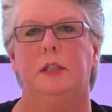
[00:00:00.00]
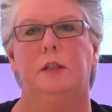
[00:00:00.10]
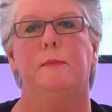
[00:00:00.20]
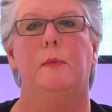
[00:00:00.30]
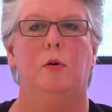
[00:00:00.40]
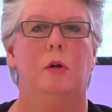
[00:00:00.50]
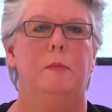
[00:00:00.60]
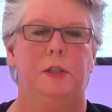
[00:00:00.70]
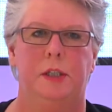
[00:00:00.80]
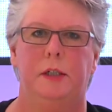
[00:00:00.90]
It's a mono
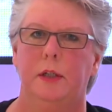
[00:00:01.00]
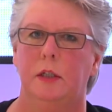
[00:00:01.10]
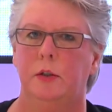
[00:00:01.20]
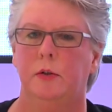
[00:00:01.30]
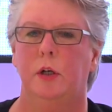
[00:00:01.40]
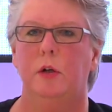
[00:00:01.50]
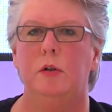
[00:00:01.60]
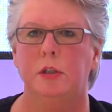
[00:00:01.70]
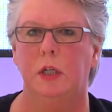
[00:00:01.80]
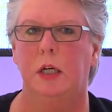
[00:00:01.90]
material, so it
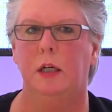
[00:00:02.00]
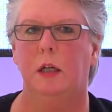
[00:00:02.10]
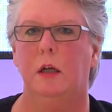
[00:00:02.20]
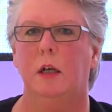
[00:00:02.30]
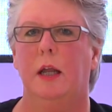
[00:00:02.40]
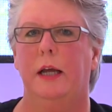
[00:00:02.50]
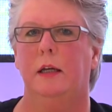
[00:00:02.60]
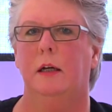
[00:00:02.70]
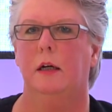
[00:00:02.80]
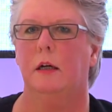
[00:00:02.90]
looks a lot
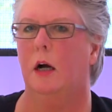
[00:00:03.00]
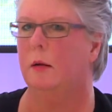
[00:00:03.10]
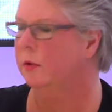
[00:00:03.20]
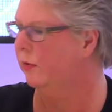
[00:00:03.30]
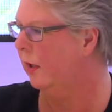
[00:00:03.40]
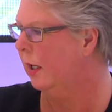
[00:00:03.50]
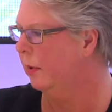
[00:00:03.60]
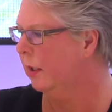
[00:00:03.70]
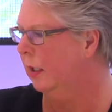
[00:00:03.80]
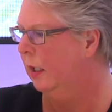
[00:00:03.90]
like carbon
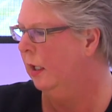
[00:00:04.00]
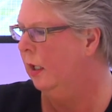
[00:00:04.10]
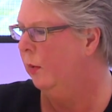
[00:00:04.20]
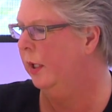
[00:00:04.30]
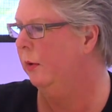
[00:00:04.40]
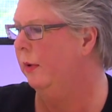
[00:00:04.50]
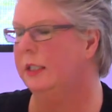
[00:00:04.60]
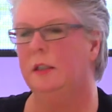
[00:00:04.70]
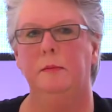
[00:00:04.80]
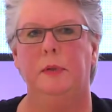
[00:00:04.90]
fiber with a
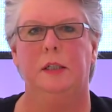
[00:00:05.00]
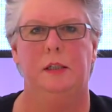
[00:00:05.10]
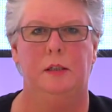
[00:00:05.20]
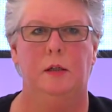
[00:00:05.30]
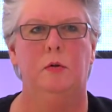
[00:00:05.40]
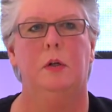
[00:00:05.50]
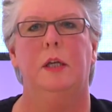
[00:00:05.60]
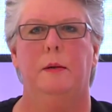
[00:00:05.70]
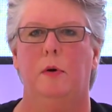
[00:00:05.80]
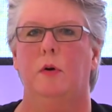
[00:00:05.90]
resin, but it's
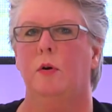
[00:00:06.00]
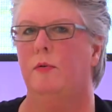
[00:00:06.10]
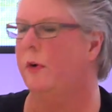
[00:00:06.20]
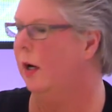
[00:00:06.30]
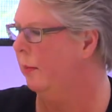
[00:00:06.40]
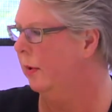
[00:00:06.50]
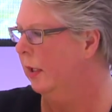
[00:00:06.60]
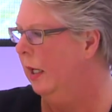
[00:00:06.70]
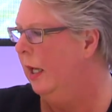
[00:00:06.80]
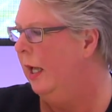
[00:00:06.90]
totally a mono fiber,
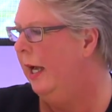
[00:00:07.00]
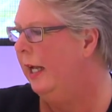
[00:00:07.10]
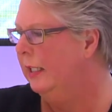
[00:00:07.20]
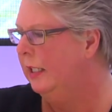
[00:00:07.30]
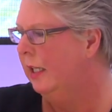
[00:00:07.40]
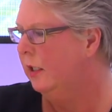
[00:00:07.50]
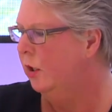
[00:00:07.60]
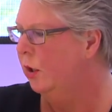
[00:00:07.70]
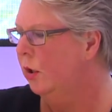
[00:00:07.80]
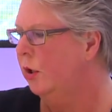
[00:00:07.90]
and it has a
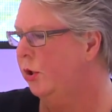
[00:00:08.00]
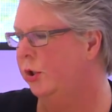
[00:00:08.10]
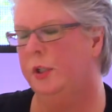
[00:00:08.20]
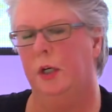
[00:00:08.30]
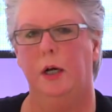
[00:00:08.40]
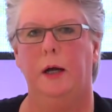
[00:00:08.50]
huge